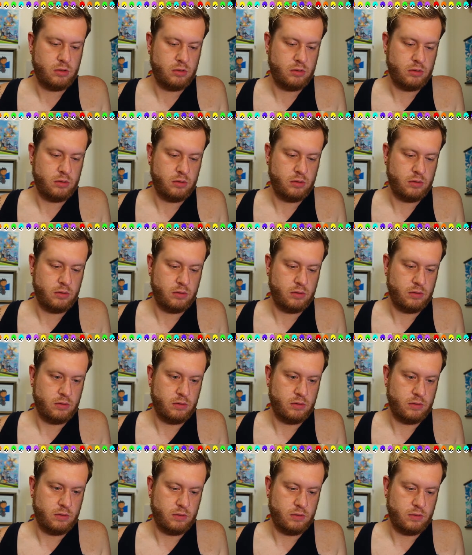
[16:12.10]

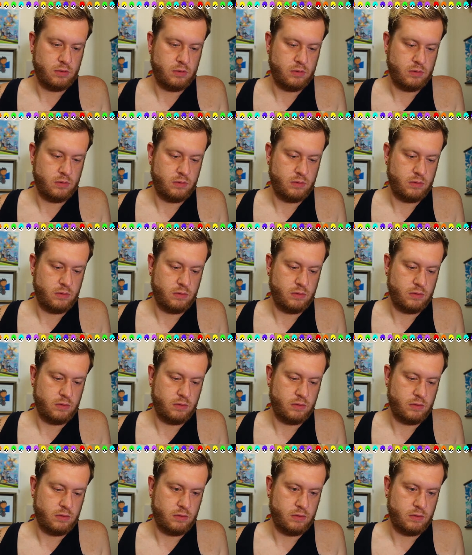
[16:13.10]

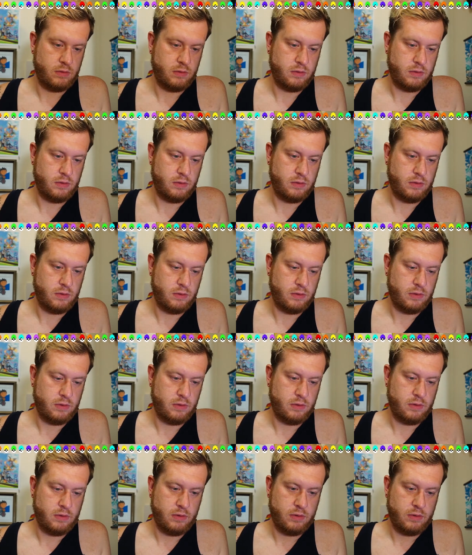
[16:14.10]

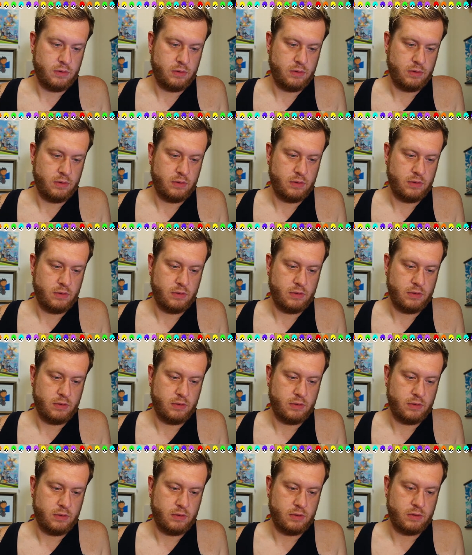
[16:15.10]

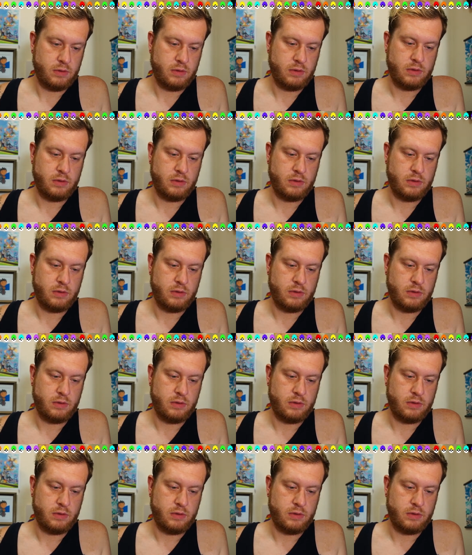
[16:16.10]
[no speech]